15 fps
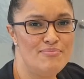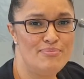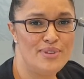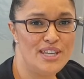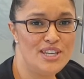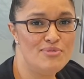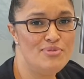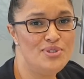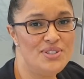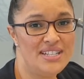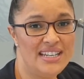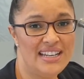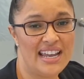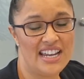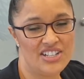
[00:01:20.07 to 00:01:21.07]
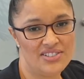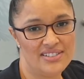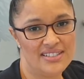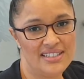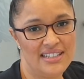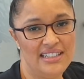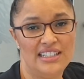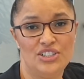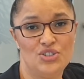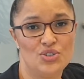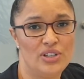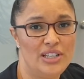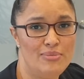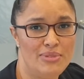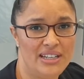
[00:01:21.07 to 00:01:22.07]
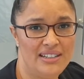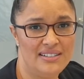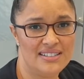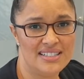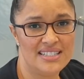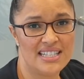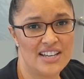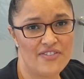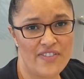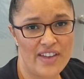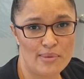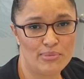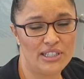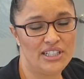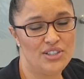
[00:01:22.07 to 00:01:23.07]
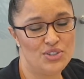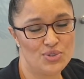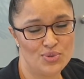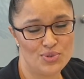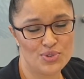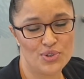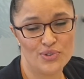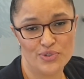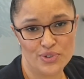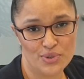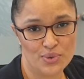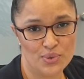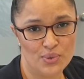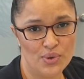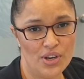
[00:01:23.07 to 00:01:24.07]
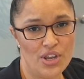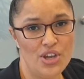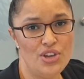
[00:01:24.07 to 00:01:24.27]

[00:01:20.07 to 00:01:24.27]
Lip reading: Being a boutique agency literally means it's our family initials on the door.